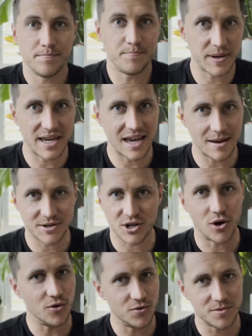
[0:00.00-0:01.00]
Being able to
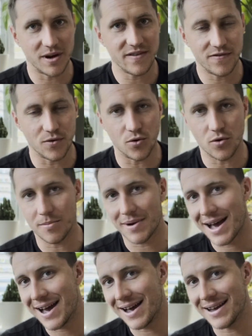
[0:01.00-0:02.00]
hold my form
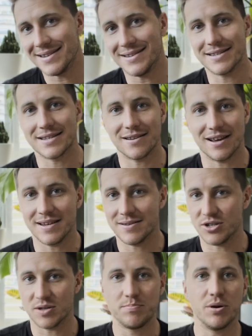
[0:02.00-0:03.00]
and like
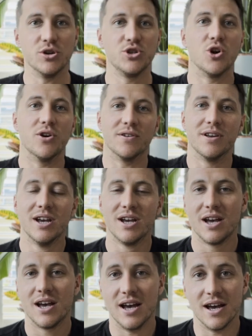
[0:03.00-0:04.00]
just push on,
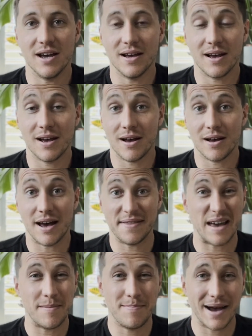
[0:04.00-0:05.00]
at
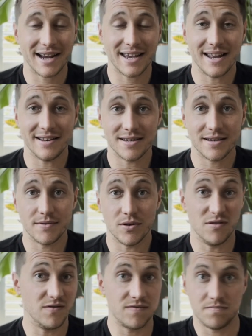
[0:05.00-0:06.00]
that back end
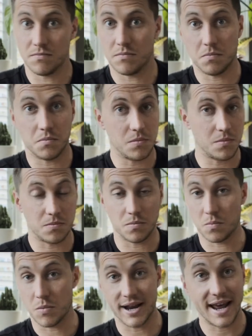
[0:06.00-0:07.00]
of
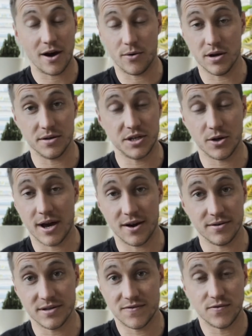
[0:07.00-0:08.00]
an hour, 2
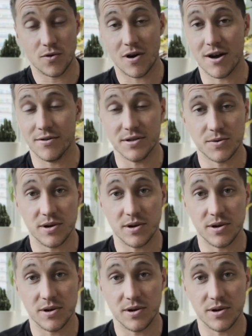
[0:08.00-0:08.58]
hours, 4 hours